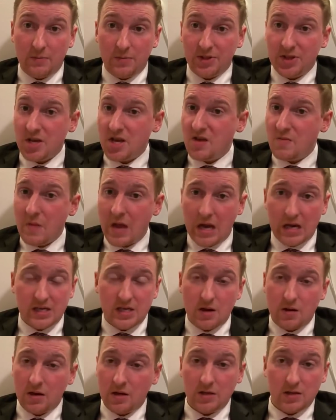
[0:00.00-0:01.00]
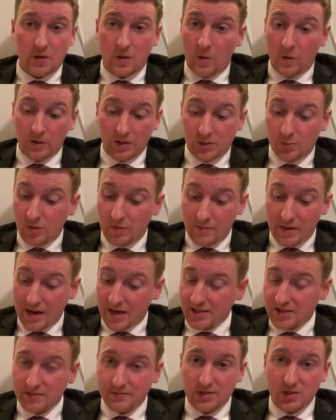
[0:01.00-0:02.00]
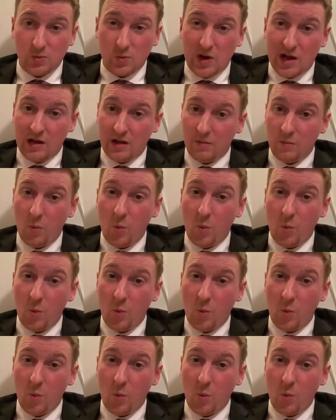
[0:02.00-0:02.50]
But the humanitarian toll has been massive as well.